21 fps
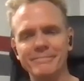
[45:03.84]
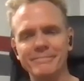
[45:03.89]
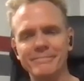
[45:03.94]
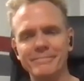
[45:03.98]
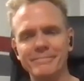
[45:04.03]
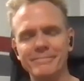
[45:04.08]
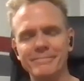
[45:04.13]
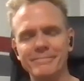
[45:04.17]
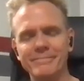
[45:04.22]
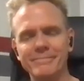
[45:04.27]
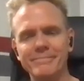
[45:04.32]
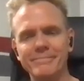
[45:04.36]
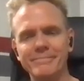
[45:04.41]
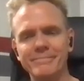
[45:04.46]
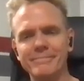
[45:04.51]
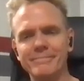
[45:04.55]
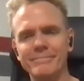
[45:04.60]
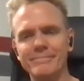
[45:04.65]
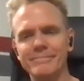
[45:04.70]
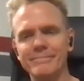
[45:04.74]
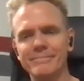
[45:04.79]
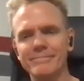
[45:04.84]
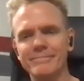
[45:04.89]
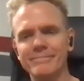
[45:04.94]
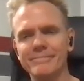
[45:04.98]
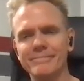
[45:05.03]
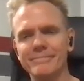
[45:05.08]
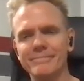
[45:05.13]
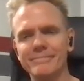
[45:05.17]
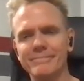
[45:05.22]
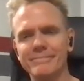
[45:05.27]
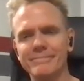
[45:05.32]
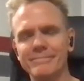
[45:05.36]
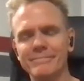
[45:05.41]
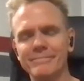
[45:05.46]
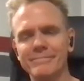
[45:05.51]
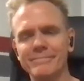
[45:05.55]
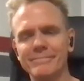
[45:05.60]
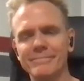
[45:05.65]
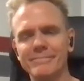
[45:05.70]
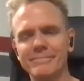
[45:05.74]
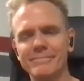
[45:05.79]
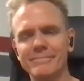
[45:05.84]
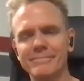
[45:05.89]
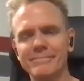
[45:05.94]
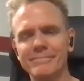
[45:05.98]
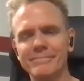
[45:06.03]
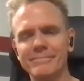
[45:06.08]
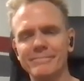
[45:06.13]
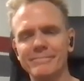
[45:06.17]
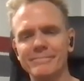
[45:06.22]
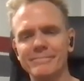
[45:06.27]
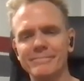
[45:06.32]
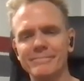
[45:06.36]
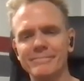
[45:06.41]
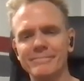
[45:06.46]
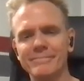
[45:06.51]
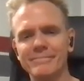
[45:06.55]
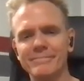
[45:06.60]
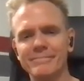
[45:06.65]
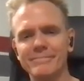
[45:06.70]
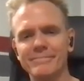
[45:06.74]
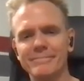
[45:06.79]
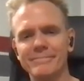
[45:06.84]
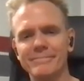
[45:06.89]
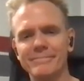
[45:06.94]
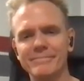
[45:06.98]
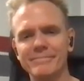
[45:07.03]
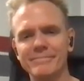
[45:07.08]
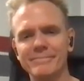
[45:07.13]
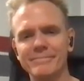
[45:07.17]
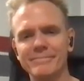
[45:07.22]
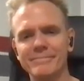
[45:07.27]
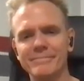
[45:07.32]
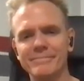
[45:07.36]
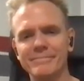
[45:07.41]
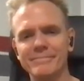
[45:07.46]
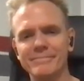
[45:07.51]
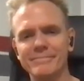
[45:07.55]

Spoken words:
No words are spoken by the person on screen.